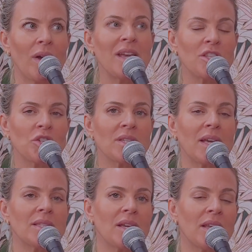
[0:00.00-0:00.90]
It's
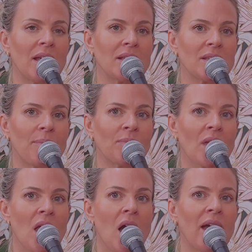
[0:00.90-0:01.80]
I
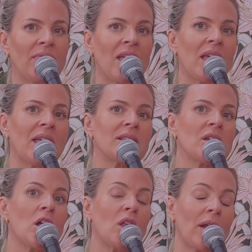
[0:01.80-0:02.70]
think it's
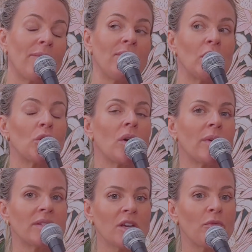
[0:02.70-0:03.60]
a lot of fear
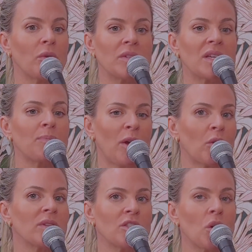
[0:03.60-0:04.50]
around cell phones because
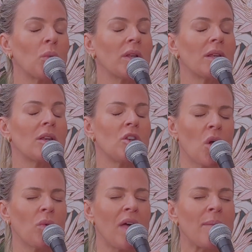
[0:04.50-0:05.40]
parents don't
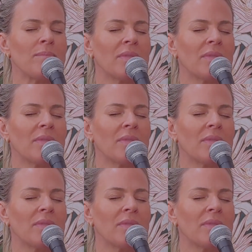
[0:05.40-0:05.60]
know them.